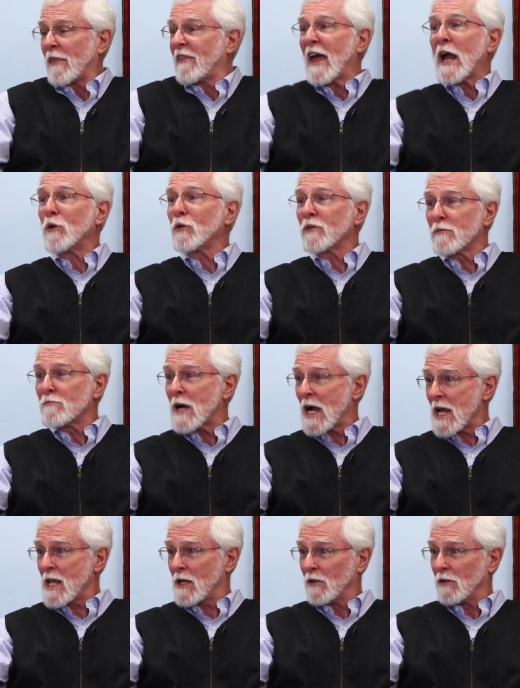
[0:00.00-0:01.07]
a thousand
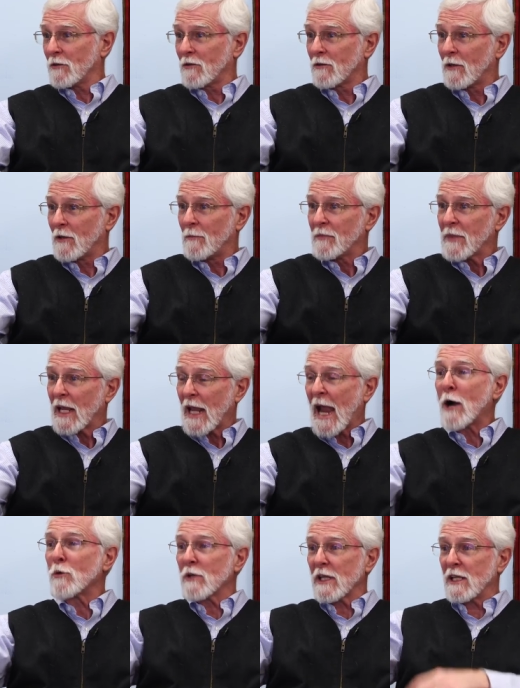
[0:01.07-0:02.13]
miles
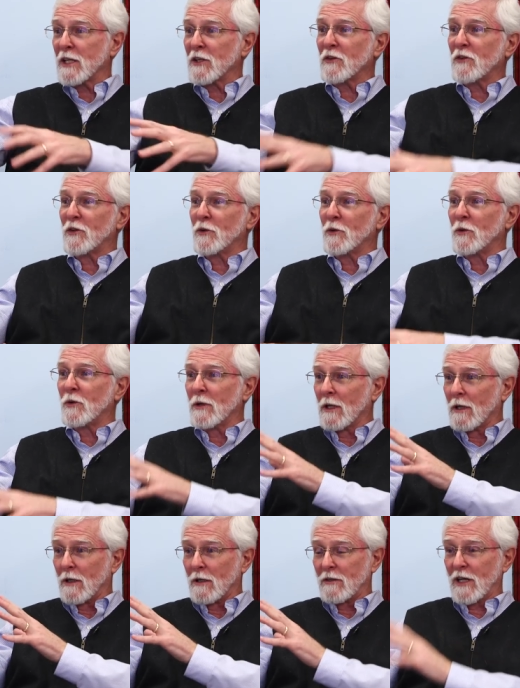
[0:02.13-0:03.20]
out into
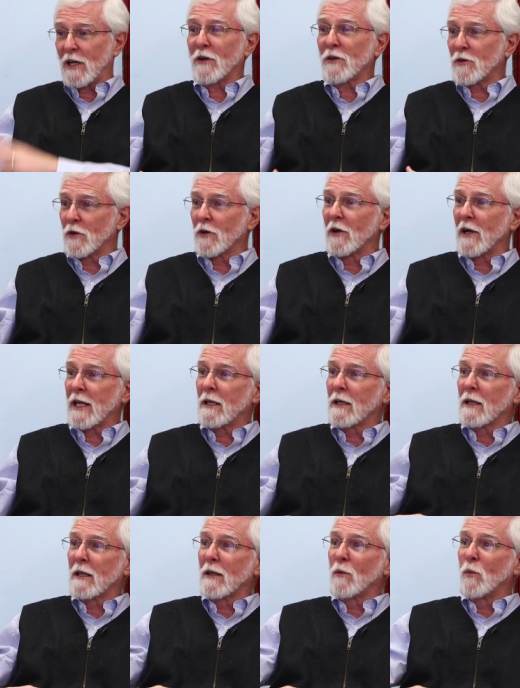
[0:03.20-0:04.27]
territory
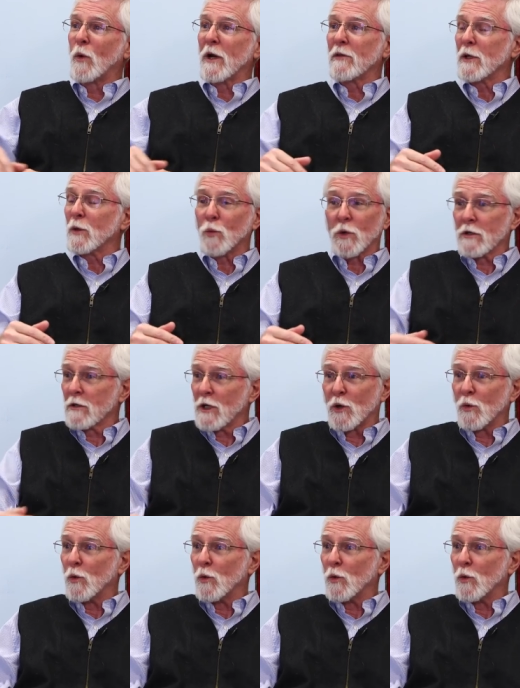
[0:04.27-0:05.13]
where there were no